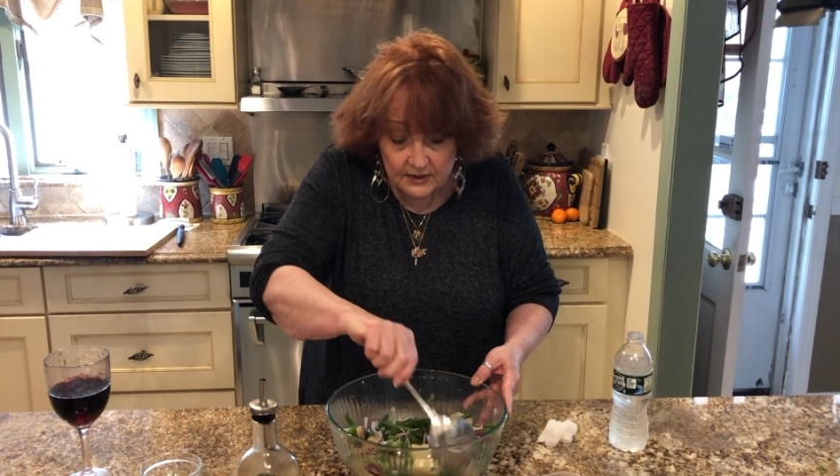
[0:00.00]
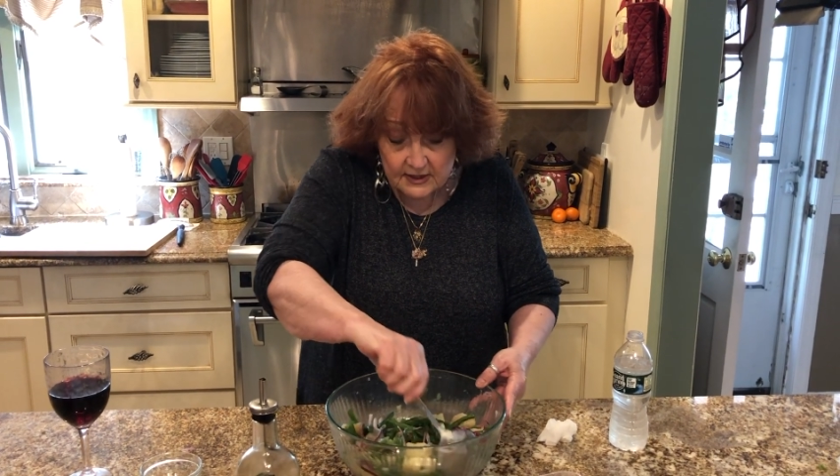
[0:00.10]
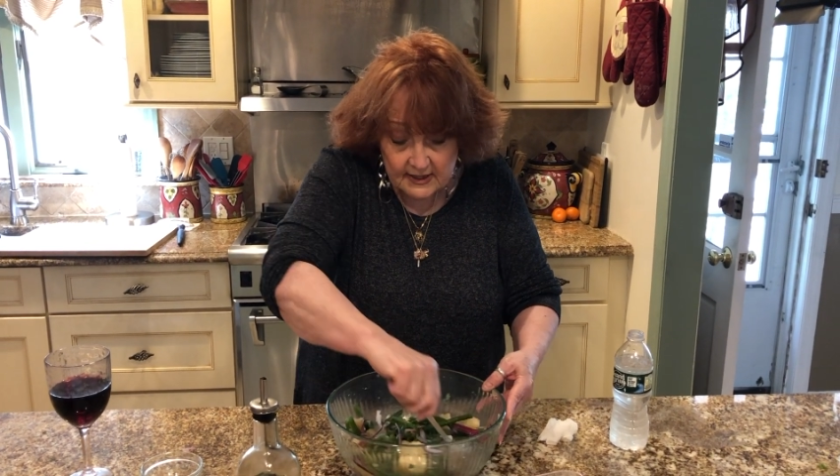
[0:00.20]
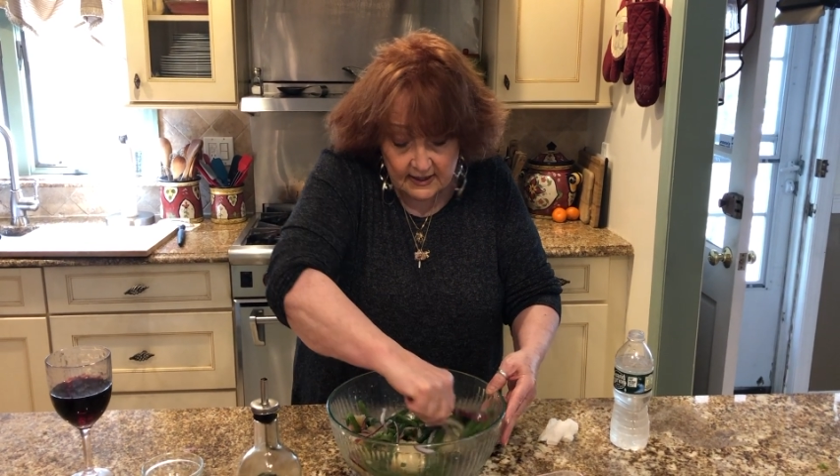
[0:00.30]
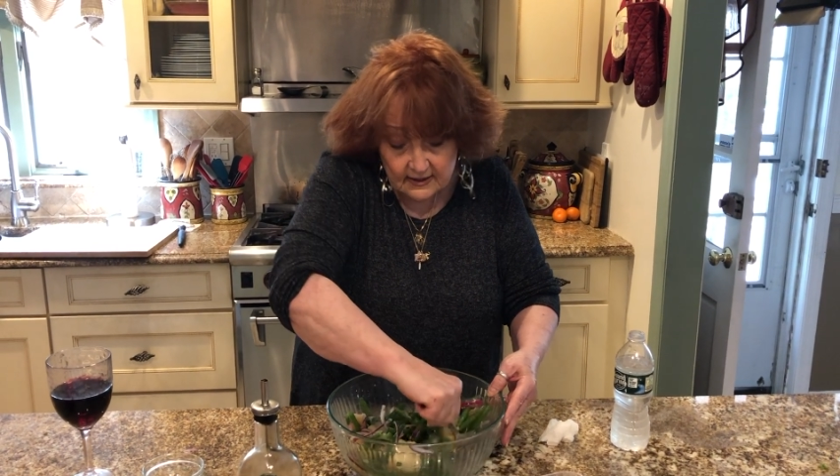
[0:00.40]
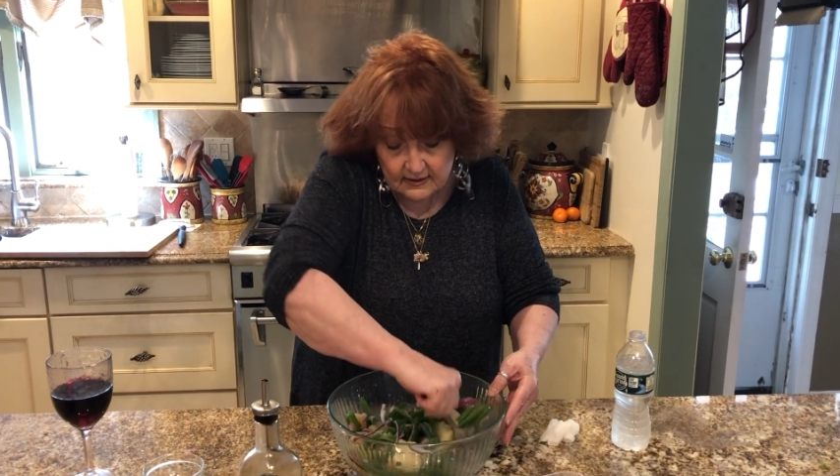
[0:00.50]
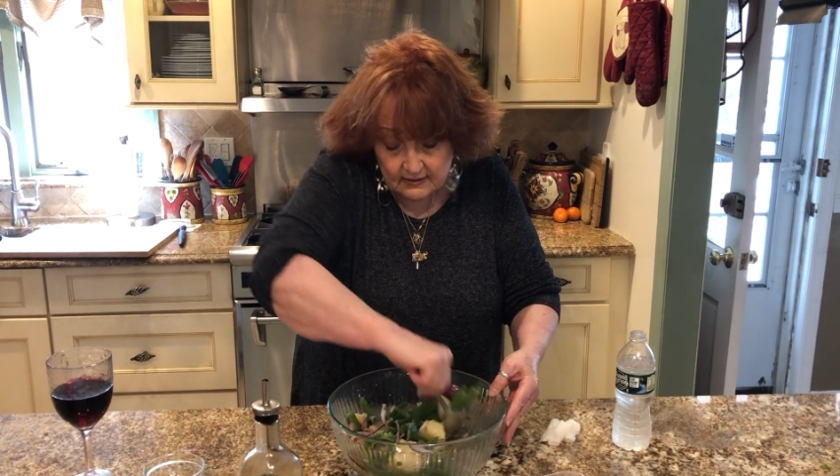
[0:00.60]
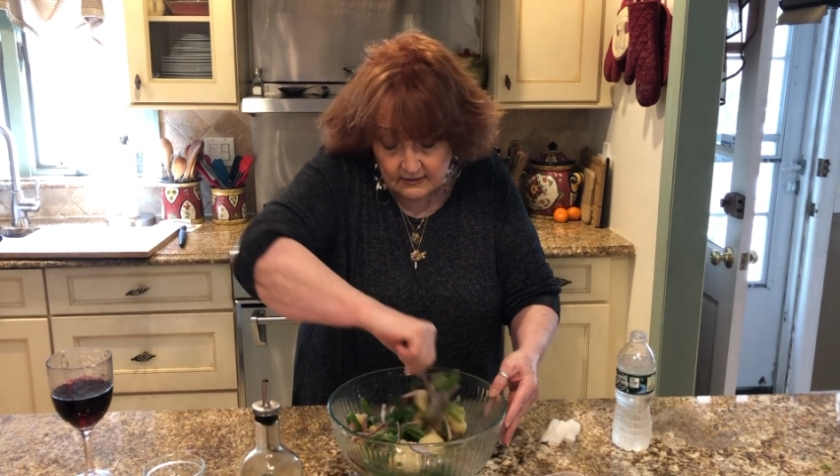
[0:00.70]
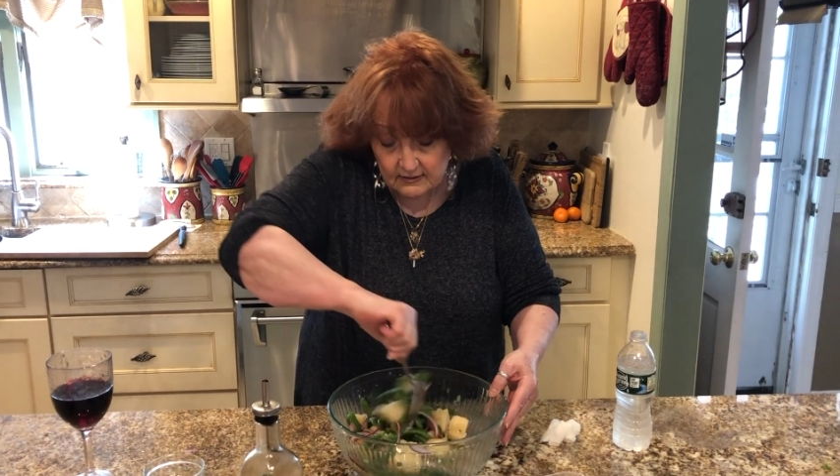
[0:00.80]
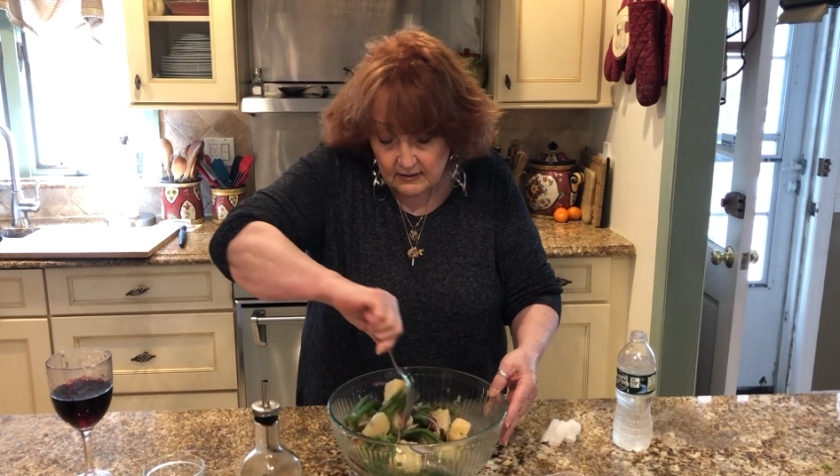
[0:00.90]
day,
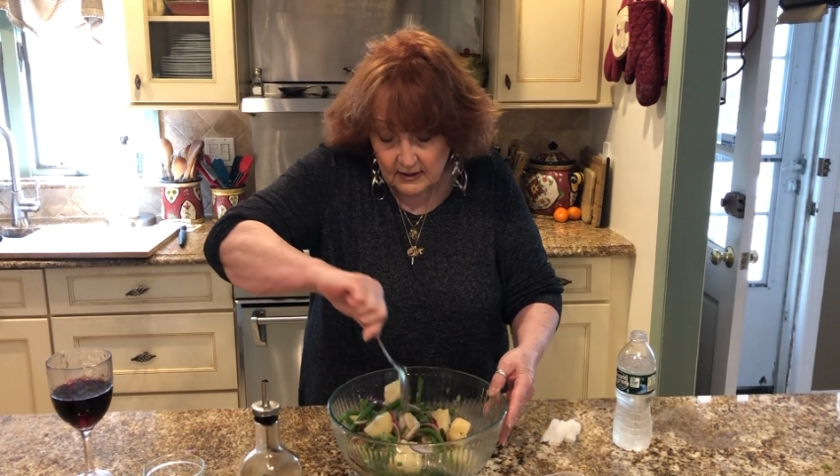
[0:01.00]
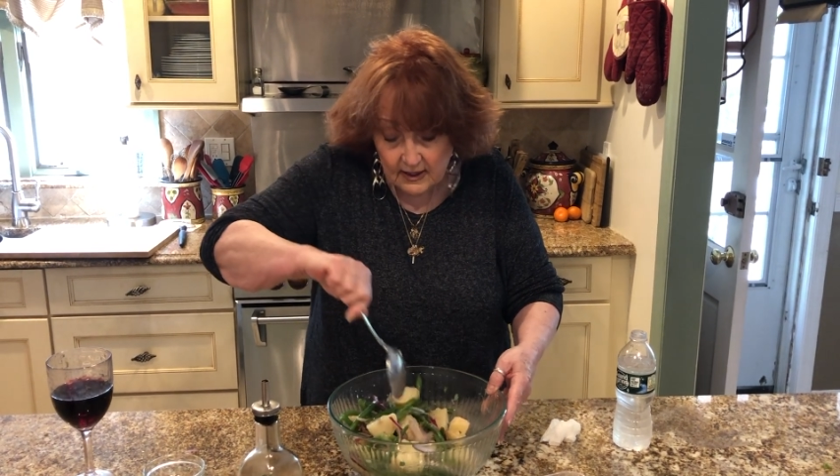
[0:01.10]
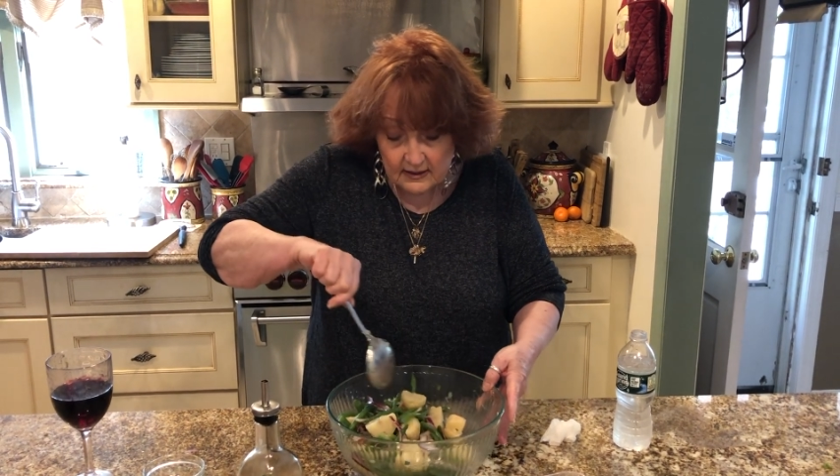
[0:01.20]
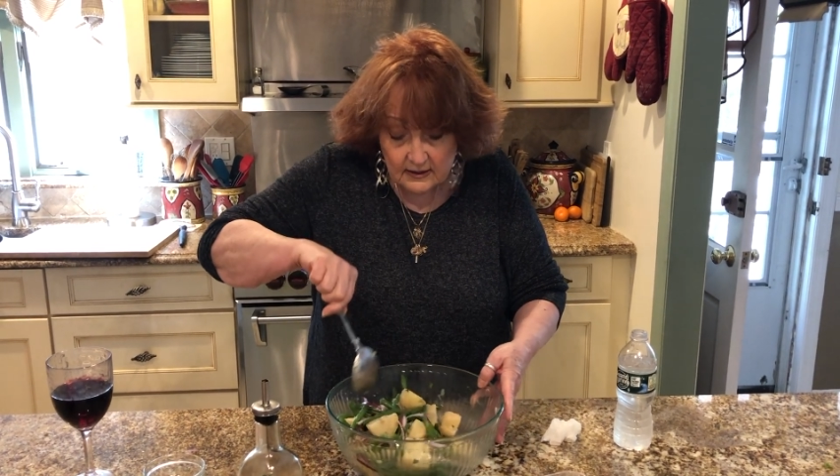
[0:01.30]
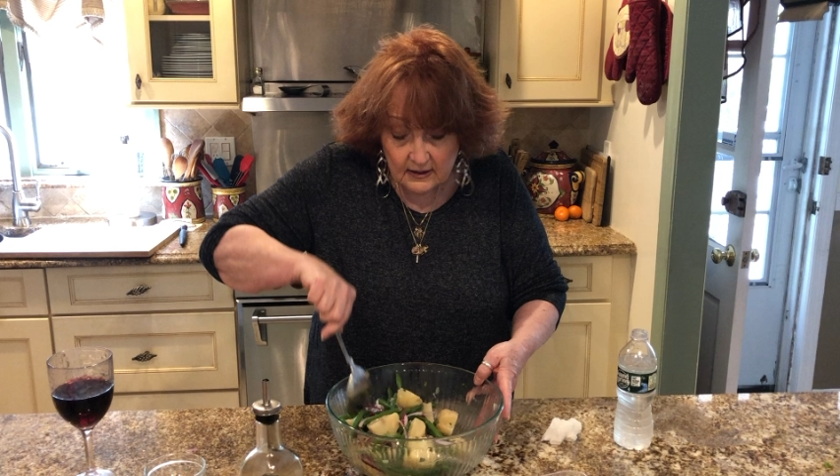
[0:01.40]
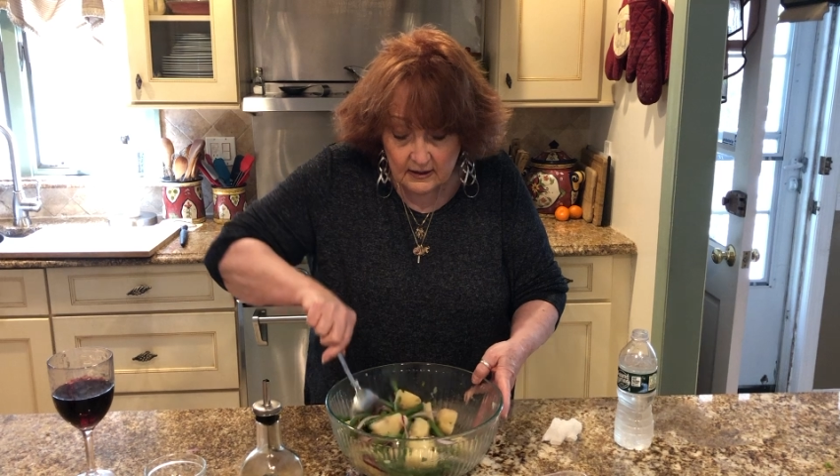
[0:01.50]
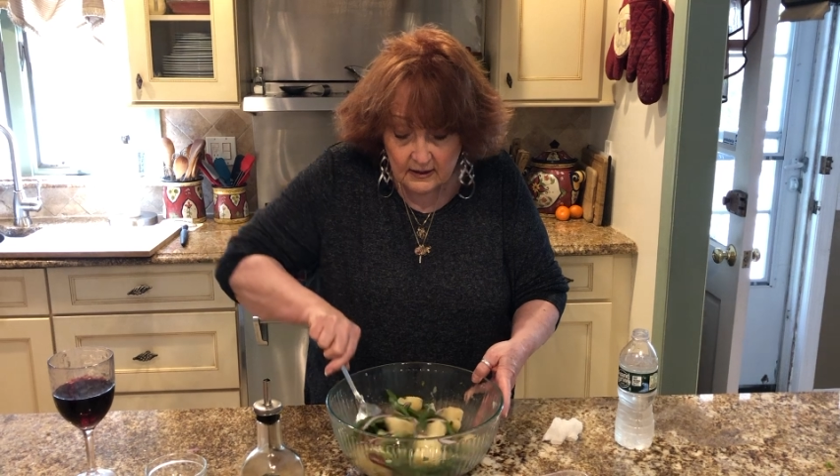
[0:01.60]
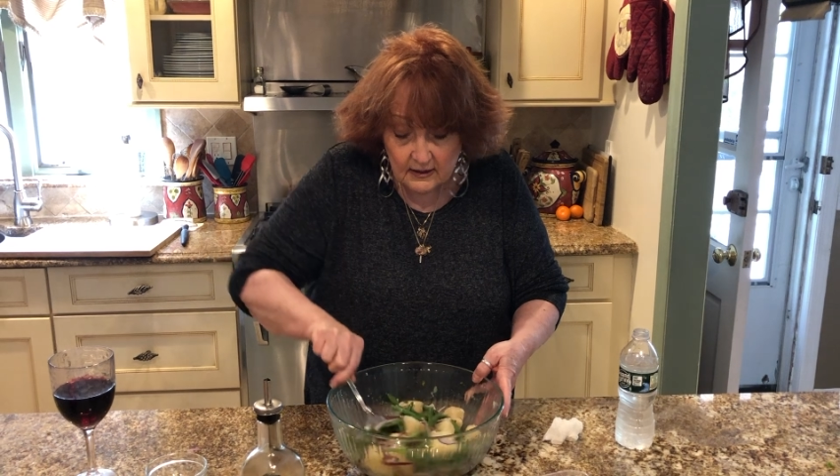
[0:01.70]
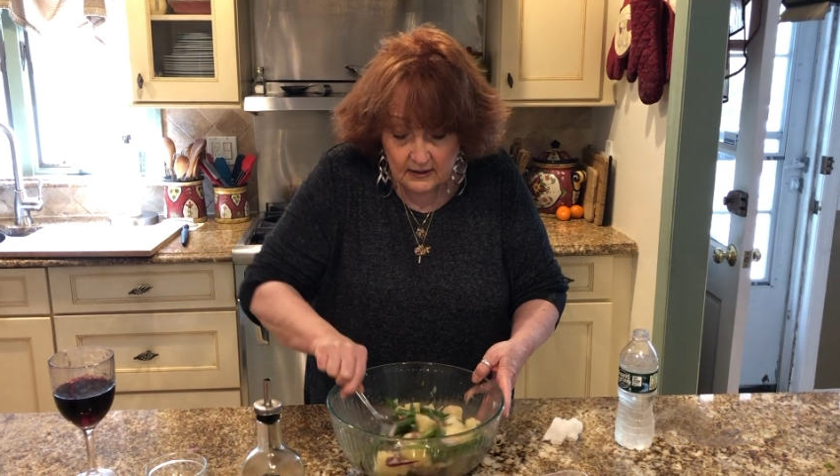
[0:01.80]
and